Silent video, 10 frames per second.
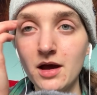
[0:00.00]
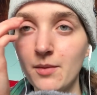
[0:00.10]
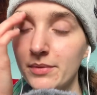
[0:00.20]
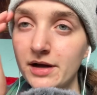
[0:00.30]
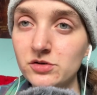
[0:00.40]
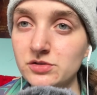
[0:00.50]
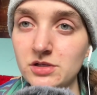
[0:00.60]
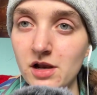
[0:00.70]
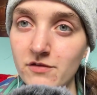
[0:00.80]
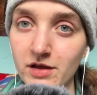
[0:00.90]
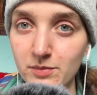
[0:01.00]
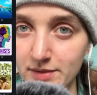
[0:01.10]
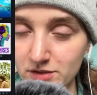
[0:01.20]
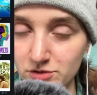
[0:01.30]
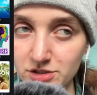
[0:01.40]
but I also love like
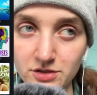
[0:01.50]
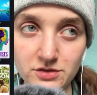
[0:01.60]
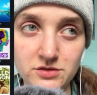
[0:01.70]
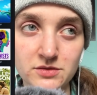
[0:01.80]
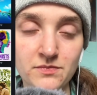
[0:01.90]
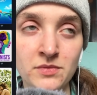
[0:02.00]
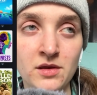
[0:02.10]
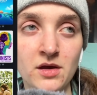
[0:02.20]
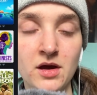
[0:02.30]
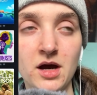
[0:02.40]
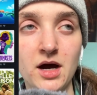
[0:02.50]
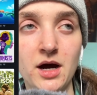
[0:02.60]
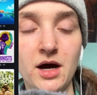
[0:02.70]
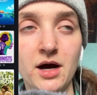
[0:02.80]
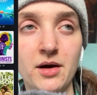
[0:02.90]
Beetlejuice.
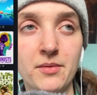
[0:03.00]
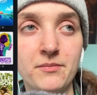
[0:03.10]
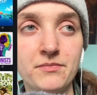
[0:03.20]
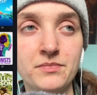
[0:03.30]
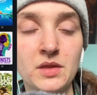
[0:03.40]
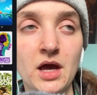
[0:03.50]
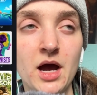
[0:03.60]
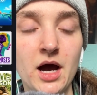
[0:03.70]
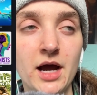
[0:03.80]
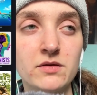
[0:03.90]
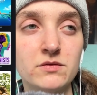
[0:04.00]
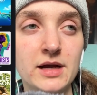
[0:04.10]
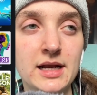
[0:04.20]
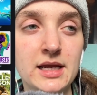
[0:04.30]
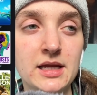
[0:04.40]
I
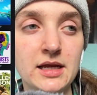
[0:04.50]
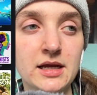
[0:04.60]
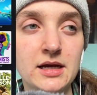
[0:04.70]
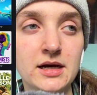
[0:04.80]
really,